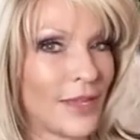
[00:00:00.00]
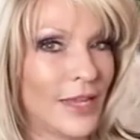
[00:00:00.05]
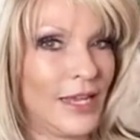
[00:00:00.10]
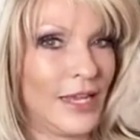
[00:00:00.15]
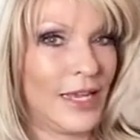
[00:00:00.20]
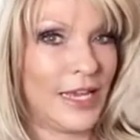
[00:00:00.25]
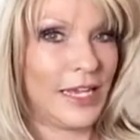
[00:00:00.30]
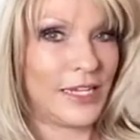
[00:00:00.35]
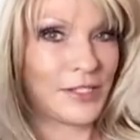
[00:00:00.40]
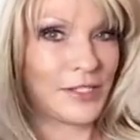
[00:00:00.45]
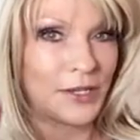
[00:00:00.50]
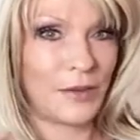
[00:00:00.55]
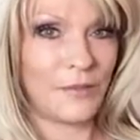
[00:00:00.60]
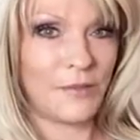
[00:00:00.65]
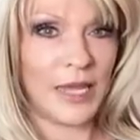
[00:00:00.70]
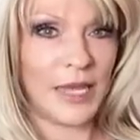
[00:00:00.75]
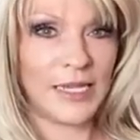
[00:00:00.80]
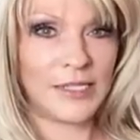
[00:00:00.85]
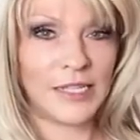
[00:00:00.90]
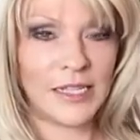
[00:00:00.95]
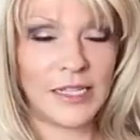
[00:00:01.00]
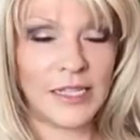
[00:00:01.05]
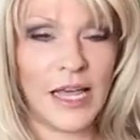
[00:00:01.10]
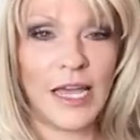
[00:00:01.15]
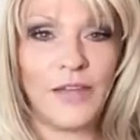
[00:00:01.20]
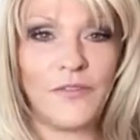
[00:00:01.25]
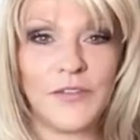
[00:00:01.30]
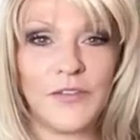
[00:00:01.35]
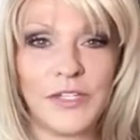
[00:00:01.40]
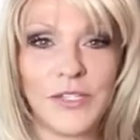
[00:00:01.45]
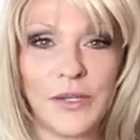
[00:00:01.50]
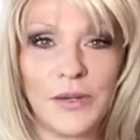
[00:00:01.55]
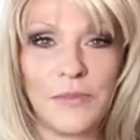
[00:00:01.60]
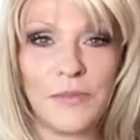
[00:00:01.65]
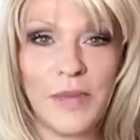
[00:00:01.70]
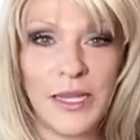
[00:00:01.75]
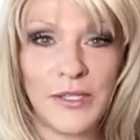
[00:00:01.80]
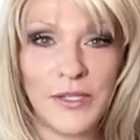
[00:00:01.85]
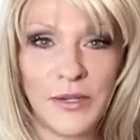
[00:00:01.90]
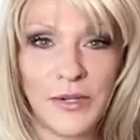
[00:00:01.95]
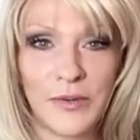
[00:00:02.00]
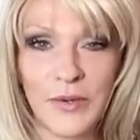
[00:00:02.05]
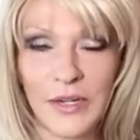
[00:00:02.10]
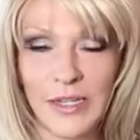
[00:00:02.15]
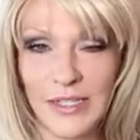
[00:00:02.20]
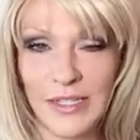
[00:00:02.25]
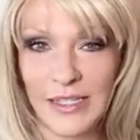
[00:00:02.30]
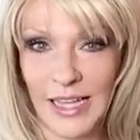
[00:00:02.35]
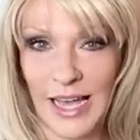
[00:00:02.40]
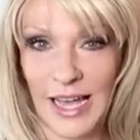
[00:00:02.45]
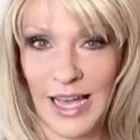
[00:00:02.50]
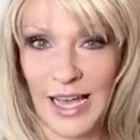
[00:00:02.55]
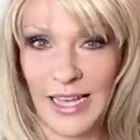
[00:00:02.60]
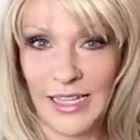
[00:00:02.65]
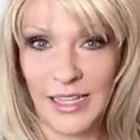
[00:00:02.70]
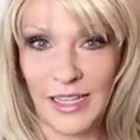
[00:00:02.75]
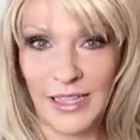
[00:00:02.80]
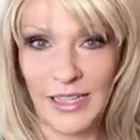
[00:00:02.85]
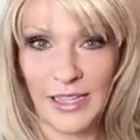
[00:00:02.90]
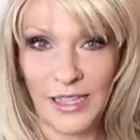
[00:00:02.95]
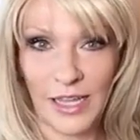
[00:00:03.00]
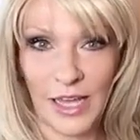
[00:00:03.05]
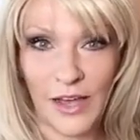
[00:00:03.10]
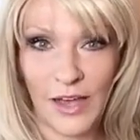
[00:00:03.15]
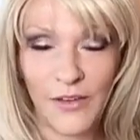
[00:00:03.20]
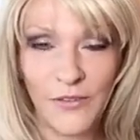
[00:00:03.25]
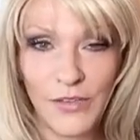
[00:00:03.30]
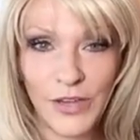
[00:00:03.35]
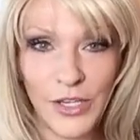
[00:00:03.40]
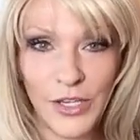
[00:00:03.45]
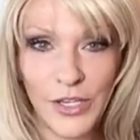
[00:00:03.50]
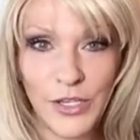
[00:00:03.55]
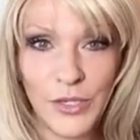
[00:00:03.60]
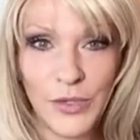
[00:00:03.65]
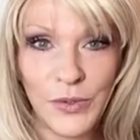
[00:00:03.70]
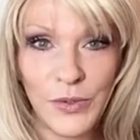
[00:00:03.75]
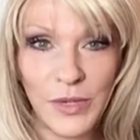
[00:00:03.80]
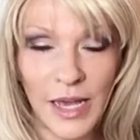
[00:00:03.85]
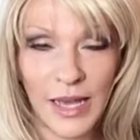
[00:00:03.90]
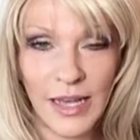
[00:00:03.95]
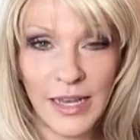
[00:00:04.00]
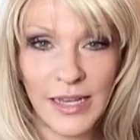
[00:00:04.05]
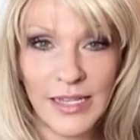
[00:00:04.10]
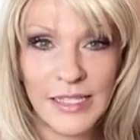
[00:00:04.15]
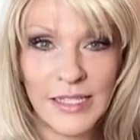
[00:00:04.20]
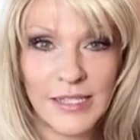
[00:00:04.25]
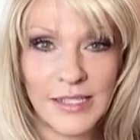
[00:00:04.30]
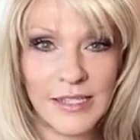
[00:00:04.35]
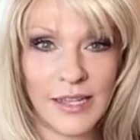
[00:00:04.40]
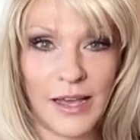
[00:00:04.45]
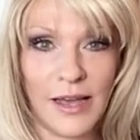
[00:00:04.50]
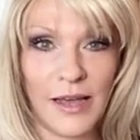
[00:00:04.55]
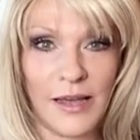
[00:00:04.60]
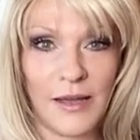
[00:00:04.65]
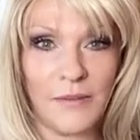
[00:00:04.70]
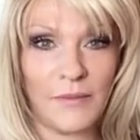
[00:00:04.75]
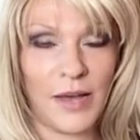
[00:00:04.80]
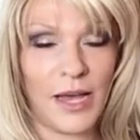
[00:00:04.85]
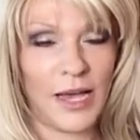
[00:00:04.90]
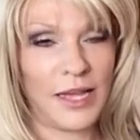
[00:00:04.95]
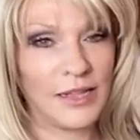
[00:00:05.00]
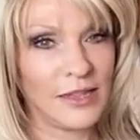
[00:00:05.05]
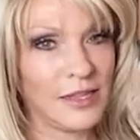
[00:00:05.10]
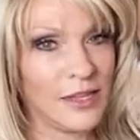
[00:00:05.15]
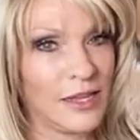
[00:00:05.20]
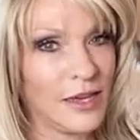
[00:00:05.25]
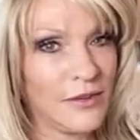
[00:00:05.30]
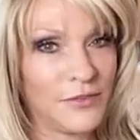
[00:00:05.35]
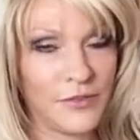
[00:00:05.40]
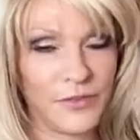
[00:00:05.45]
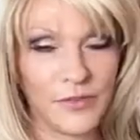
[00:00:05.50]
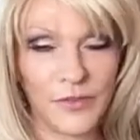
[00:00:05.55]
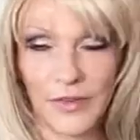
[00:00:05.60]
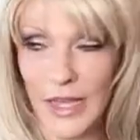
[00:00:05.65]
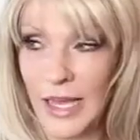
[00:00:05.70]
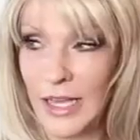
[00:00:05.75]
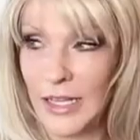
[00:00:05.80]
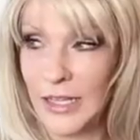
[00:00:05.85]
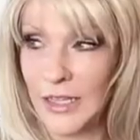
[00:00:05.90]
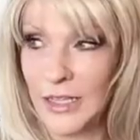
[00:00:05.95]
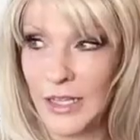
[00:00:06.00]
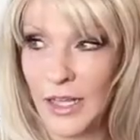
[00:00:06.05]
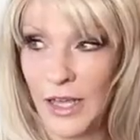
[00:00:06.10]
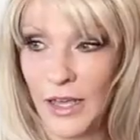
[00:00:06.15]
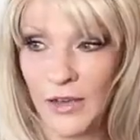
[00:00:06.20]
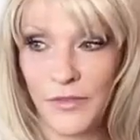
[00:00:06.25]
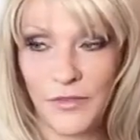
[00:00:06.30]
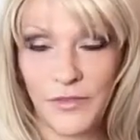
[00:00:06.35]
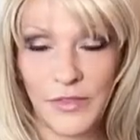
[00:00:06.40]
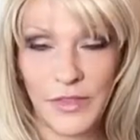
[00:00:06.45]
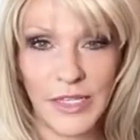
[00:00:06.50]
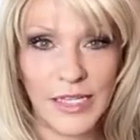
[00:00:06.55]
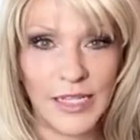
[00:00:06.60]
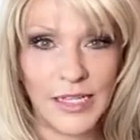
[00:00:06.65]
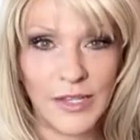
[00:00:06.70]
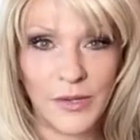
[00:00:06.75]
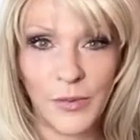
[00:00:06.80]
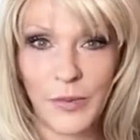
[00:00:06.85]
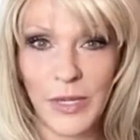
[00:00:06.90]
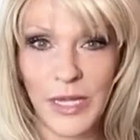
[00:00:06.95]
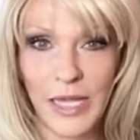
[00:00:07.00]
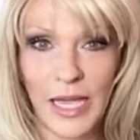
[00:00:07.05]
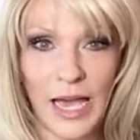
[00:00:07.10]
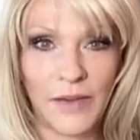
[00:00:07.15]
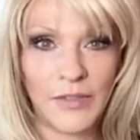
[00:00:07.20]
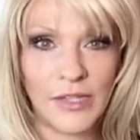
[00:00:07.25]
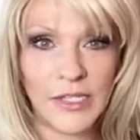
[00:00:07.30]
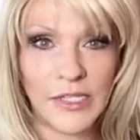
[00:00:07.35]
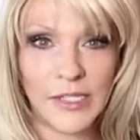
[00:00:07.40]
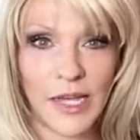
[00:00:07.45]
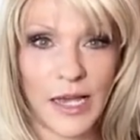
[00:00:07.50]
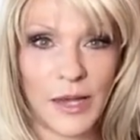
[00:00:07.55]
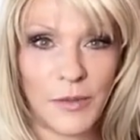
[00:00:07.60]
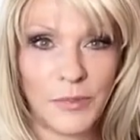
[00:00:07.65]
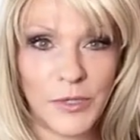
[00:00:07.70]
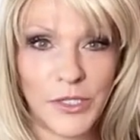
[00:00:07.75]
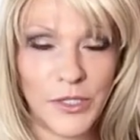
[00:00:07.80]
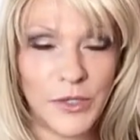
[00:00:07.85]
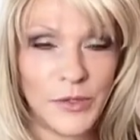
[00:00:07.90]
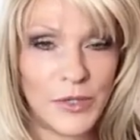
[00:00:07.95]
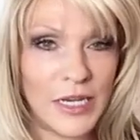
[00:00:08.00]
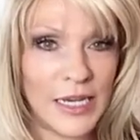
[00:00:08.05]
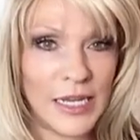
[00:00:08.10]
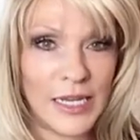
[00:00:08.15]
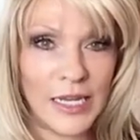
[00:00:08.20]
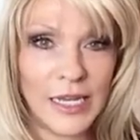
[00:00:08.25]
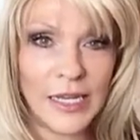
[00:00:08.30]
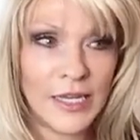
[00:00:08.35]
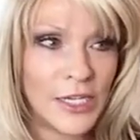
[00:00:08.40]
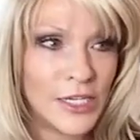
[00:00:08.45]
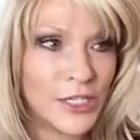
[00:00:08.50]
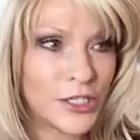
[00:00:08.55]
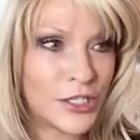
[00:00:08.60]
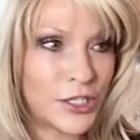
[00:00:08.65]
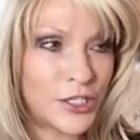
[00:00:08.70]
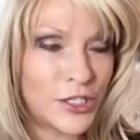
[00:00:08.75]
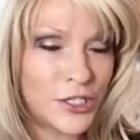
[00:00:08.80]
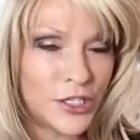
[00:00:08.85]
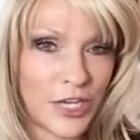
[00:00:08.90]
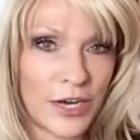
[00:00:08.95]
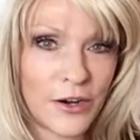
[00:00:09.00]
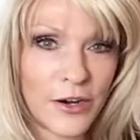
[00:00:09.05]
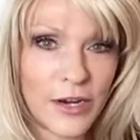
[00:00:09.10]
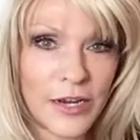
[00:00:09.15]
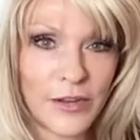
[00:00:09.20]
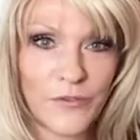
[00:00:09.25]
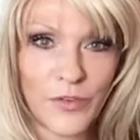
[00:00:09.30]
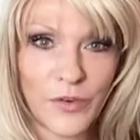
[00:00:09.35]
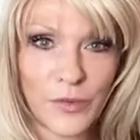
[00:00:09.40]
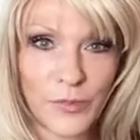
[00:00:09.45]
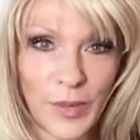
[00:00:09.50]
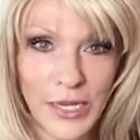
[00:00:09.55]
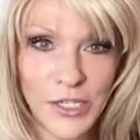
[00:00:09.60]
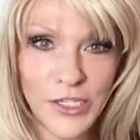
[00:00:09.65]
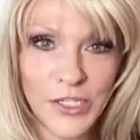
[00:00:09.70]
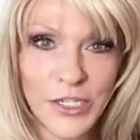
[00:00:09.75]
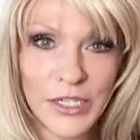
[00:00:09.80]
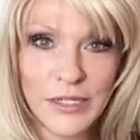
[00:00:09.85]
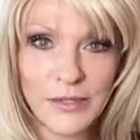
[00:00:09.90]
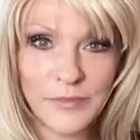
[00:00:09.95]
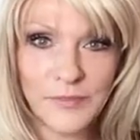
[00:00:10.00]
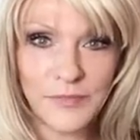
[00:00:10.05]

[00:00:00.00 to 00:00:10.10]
It's an amazing life. It's an amazing world. I love you guys. I love that we have this opportunity to share information